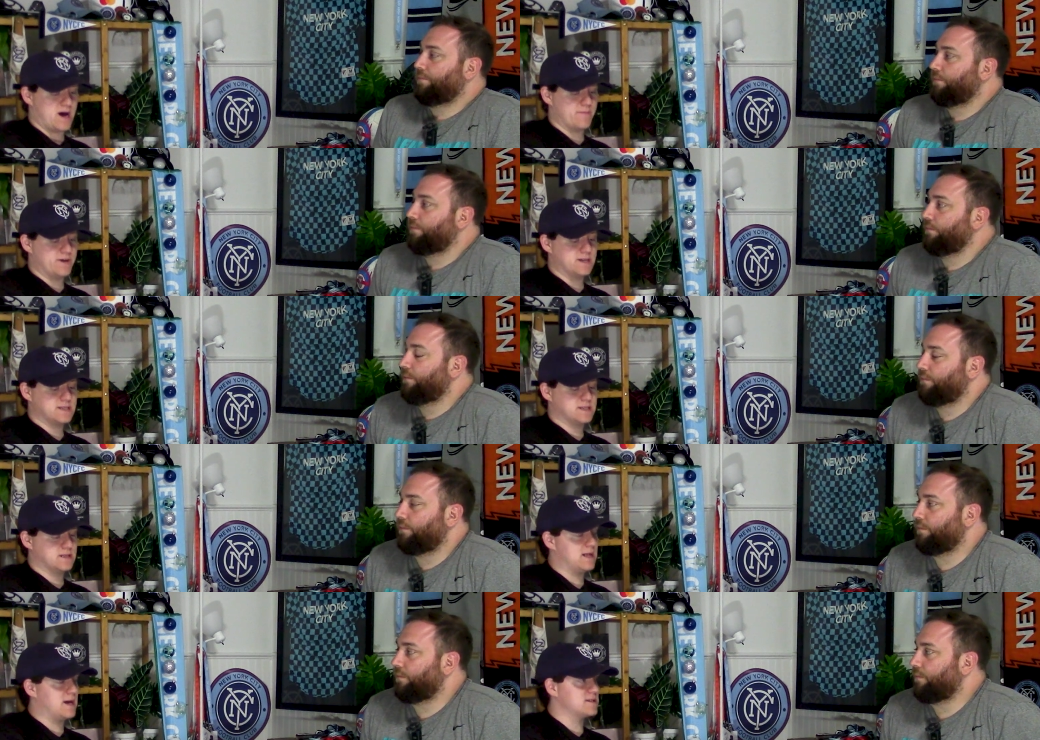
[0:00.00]

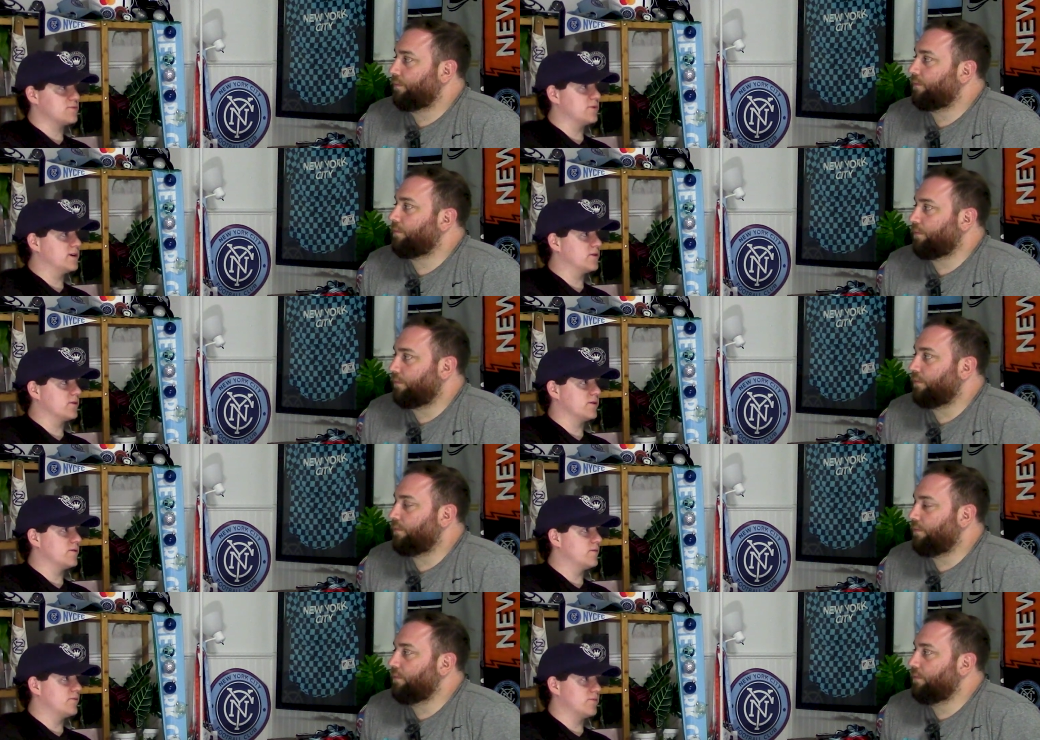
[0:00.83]
Speaker 1: James last week
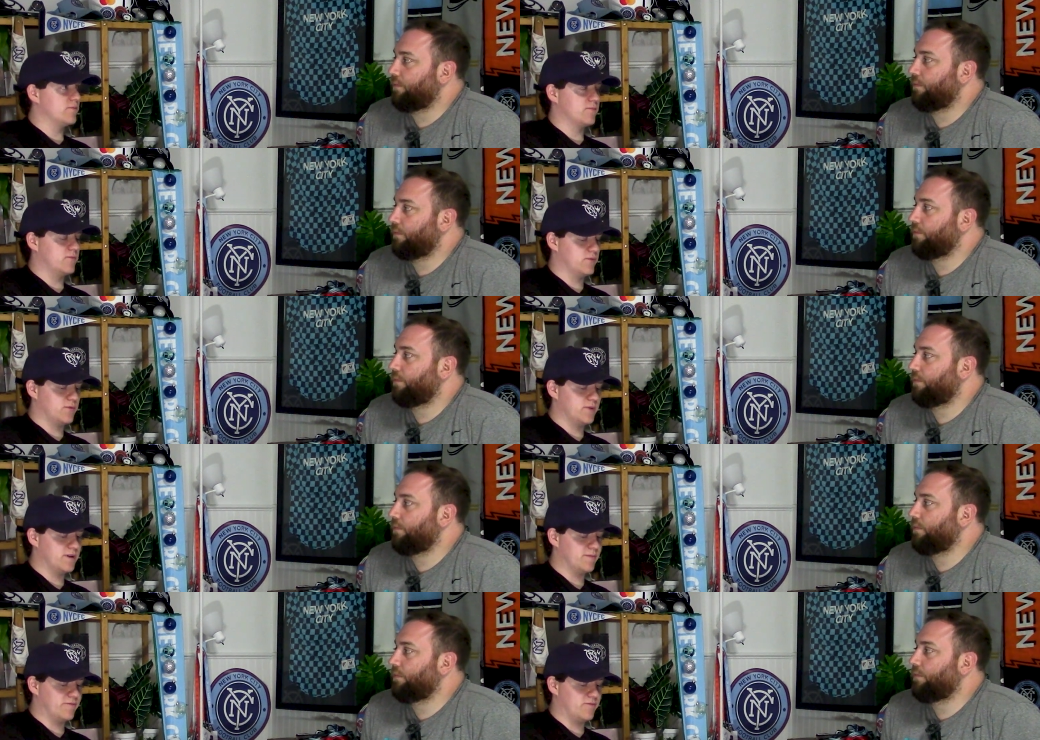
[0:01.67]
or the
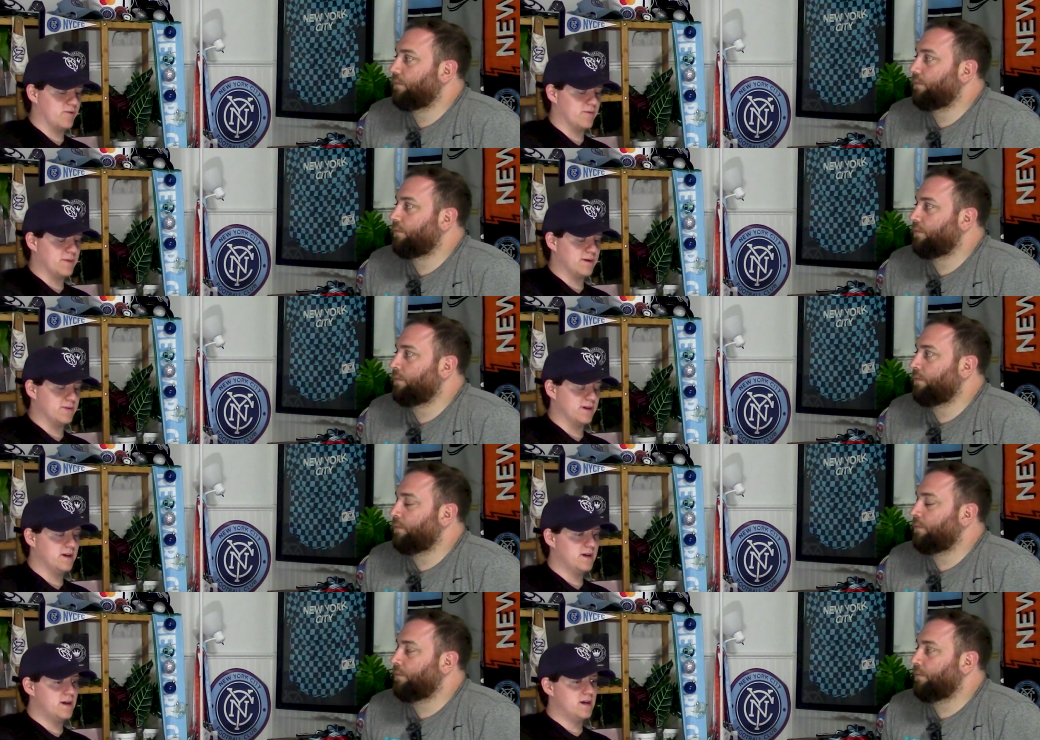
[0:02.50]
week before,
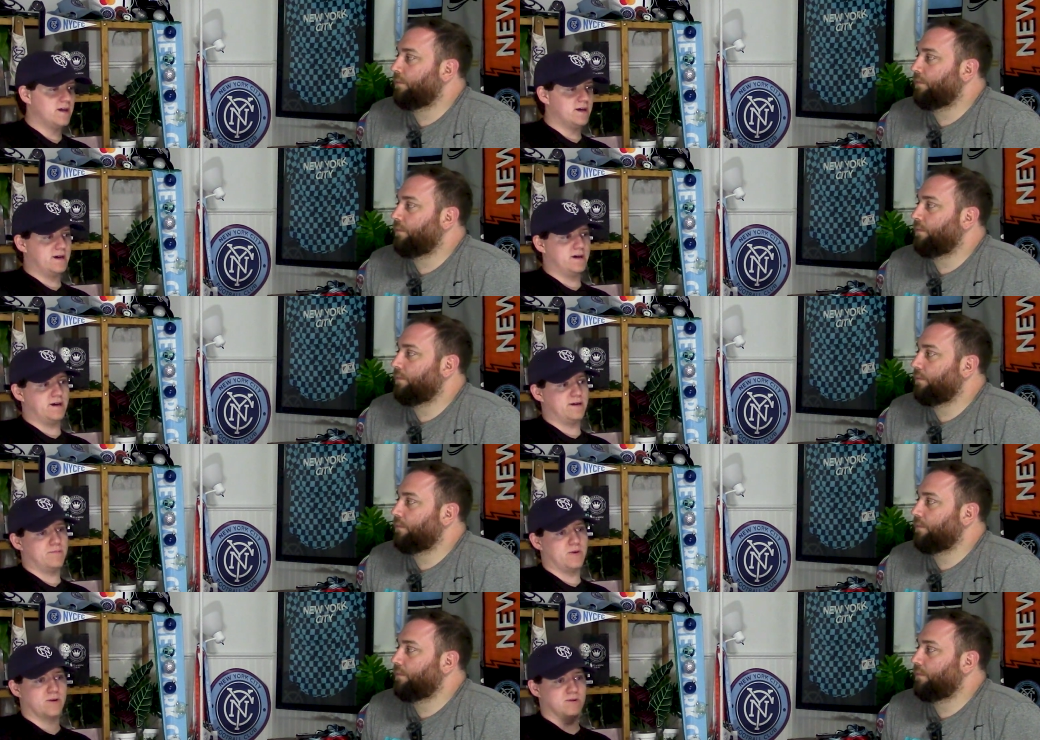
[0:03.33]
maybe
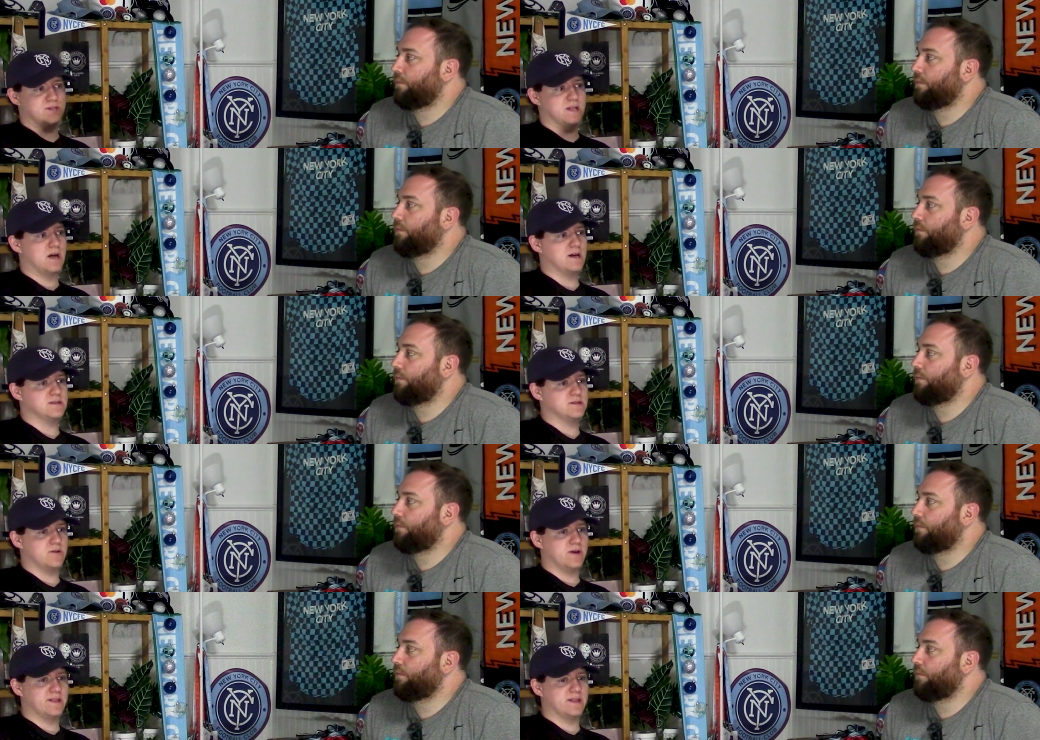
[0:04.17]
uh, Marcos
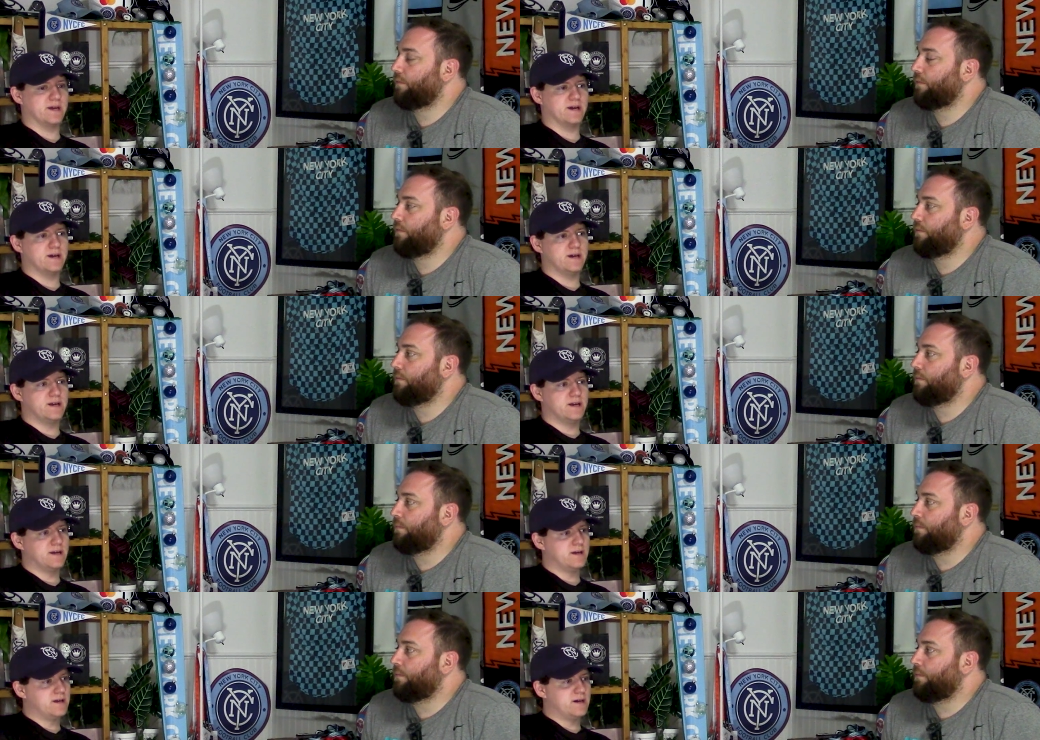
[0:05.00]
Alonso. I think
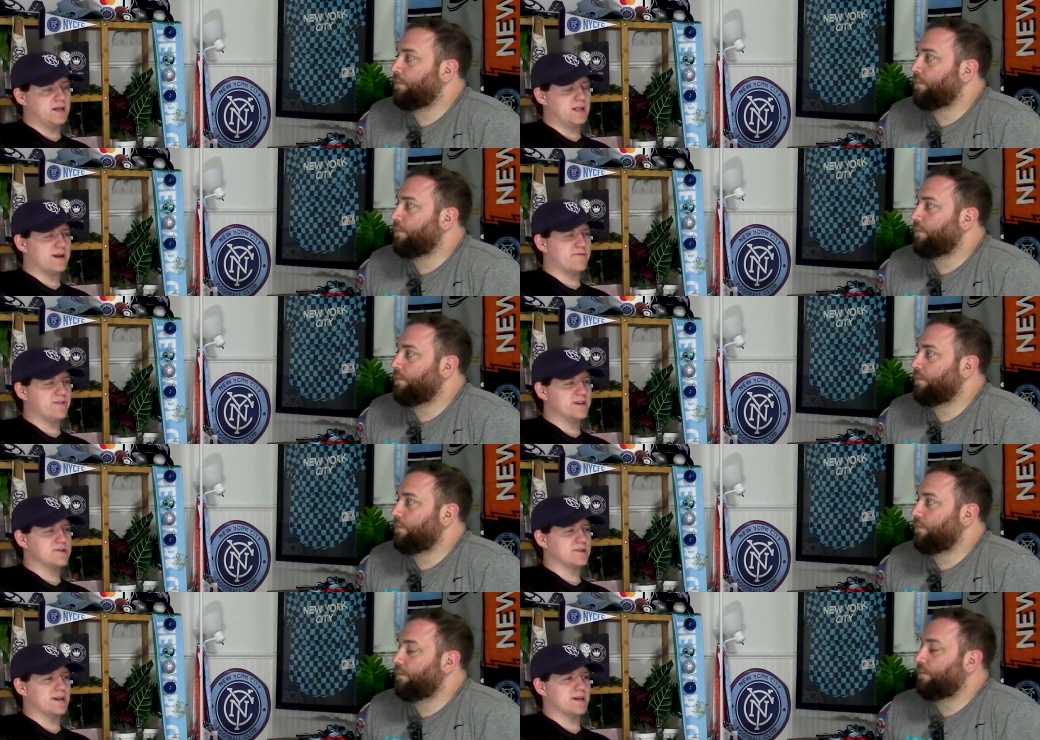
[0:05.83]
a lot of
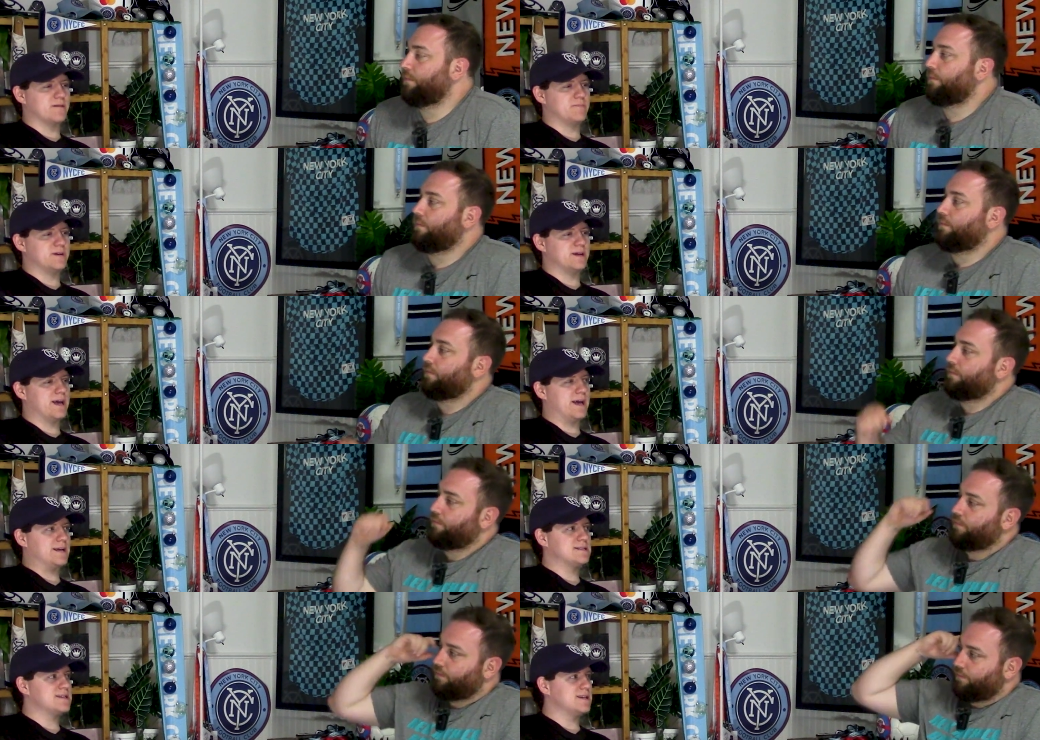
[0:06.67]
fans are getting a bit
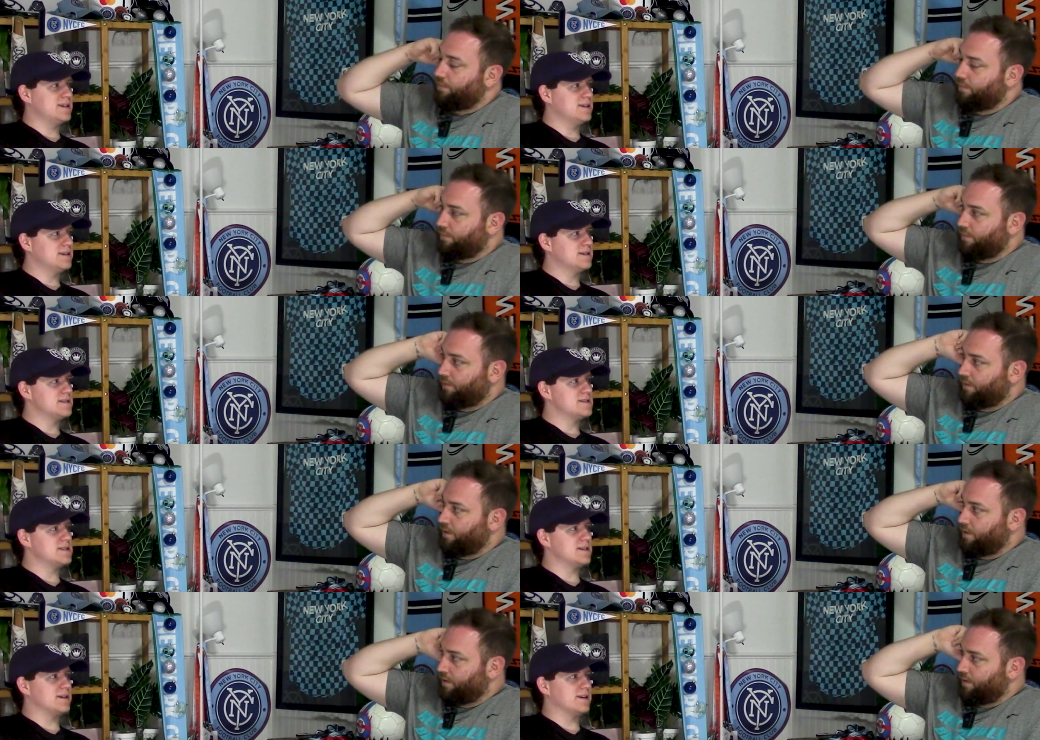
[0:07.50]
antsy
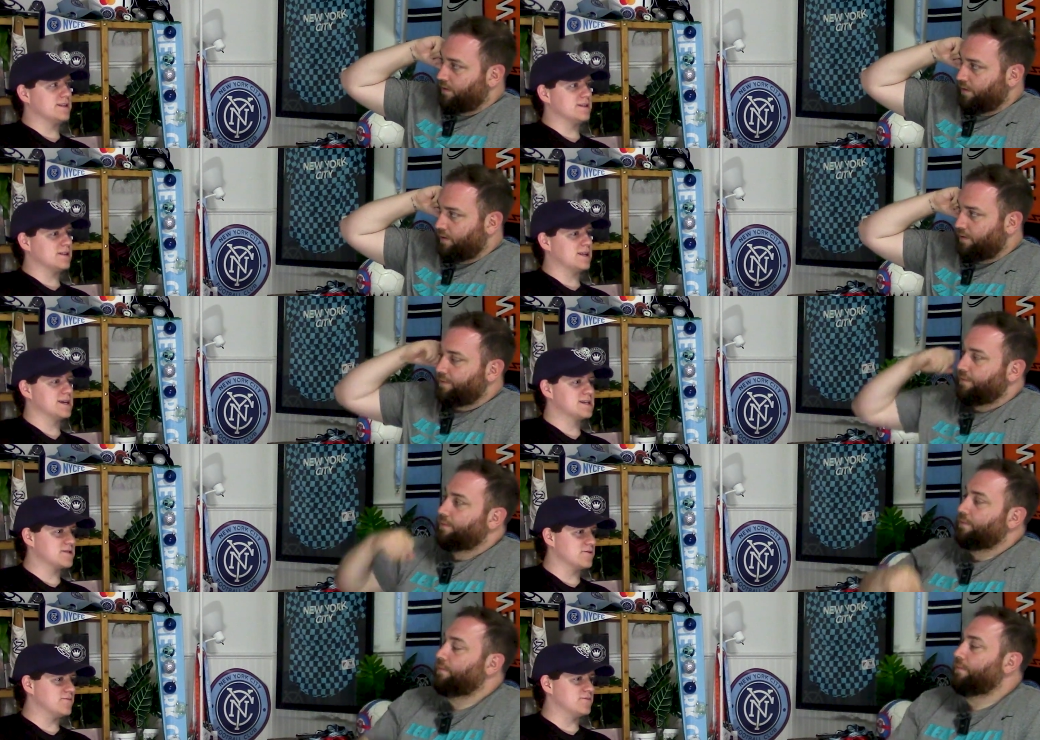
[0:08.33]
seeing the
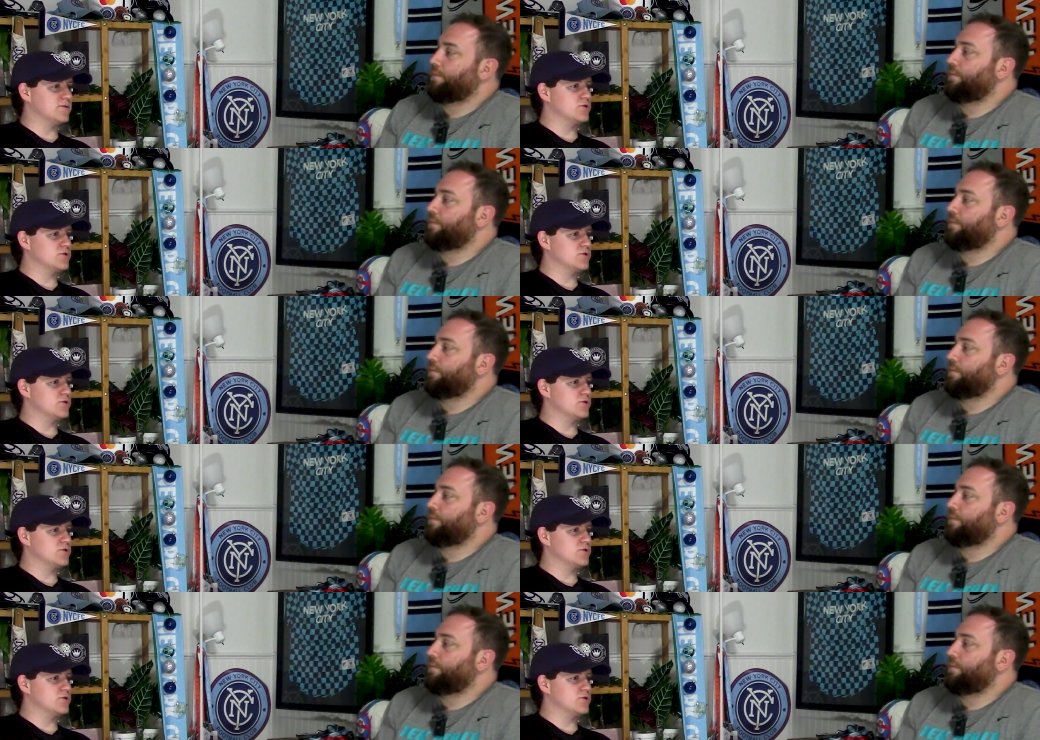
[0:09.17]
likes of the